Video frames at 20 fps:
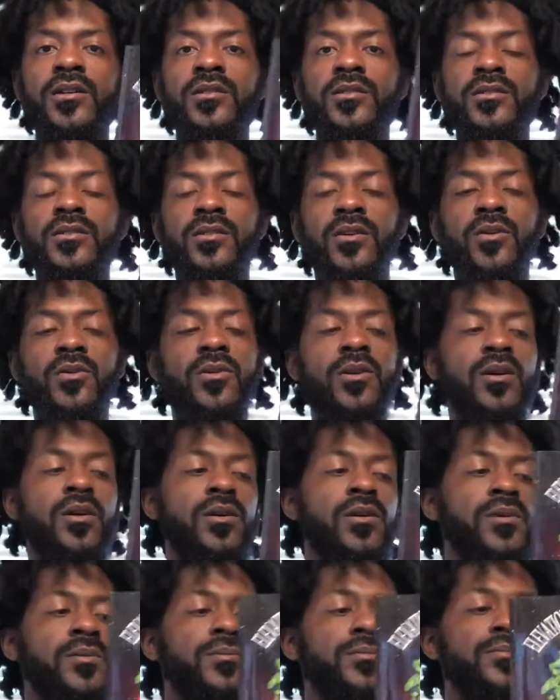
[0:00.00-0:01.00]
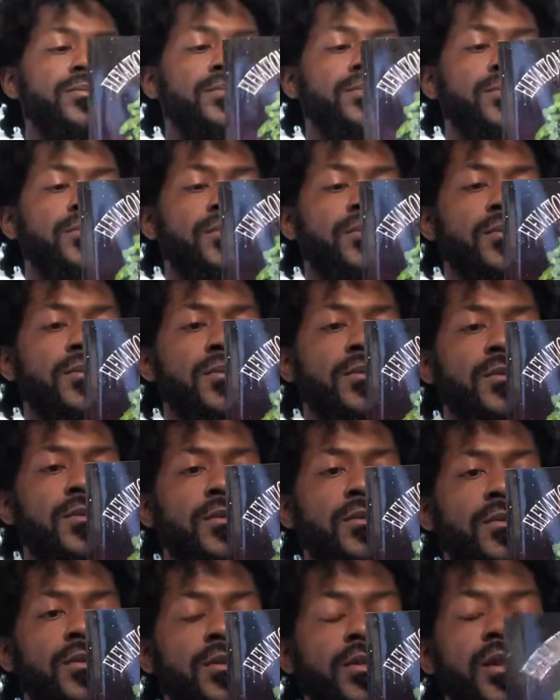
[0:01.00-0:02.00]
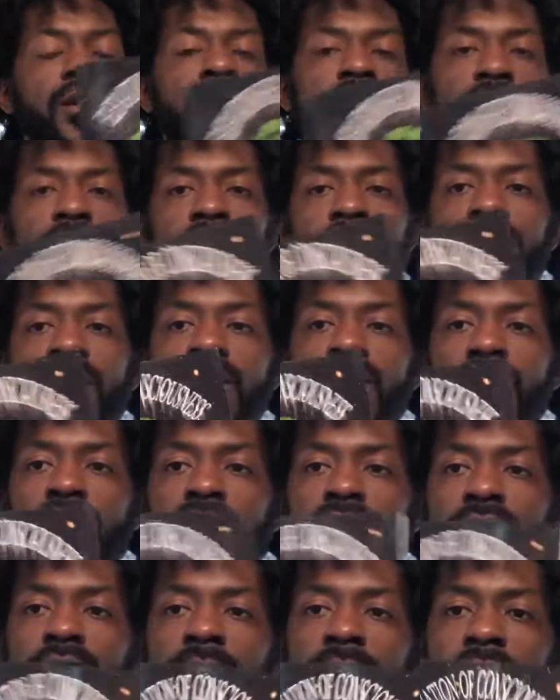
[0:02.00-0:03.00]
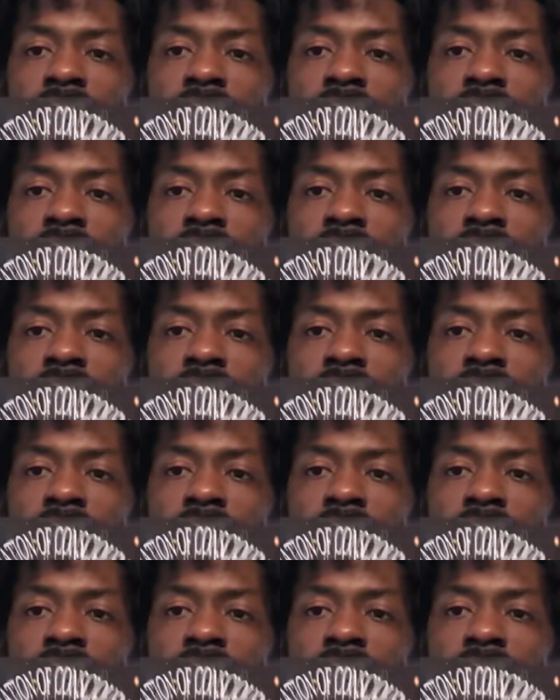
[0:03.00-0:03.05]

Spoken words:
So yeah, let me get to it,